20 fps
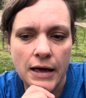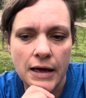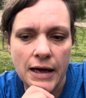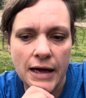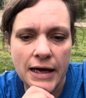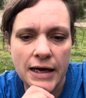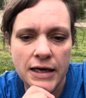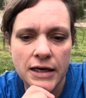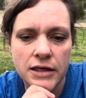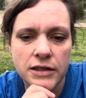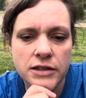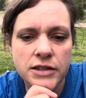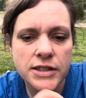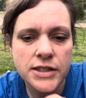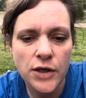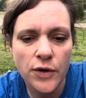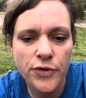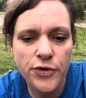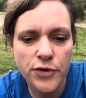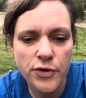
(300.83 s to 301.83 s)
And
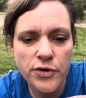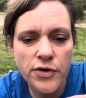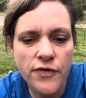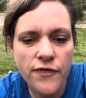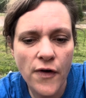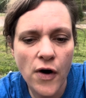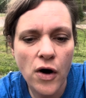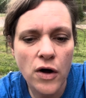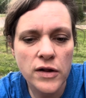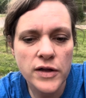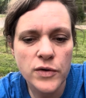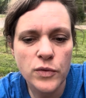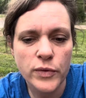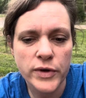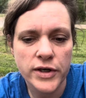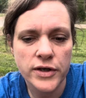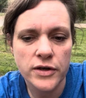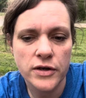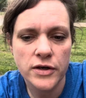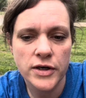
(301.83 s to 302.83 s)
so through the fall and
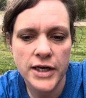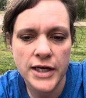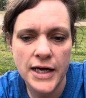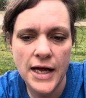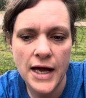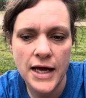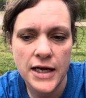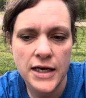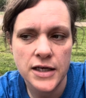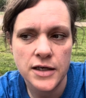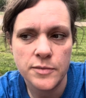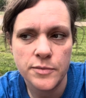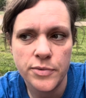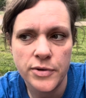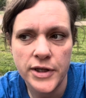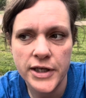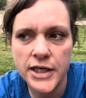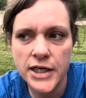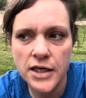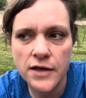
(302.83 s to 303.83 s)
winter, he ate
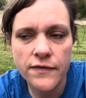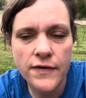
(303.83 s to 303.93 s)
plenty of